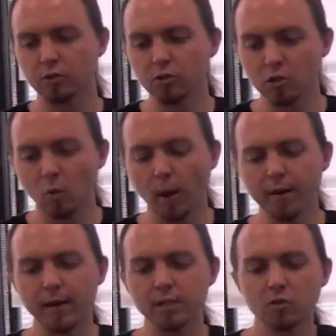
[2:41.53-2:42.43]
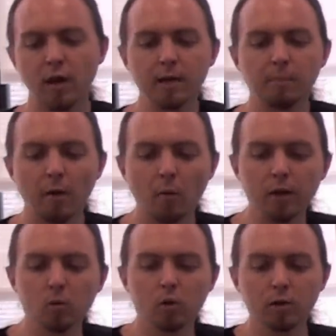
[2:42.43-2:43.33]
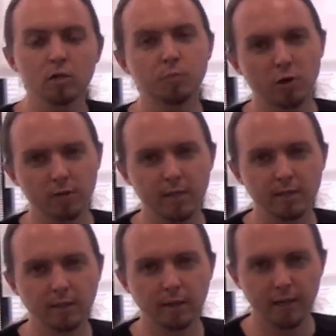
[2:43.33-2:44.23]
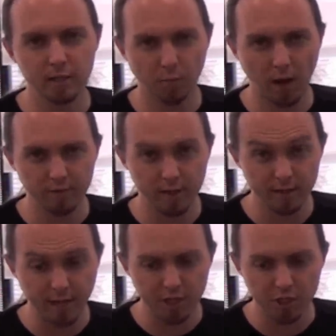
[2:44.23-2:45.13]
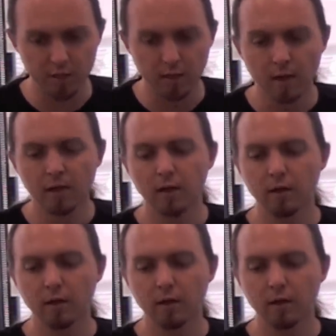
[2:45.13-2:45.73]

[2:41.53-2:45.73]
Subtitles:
due to a one-day strike by rail workers protesting against privatisation.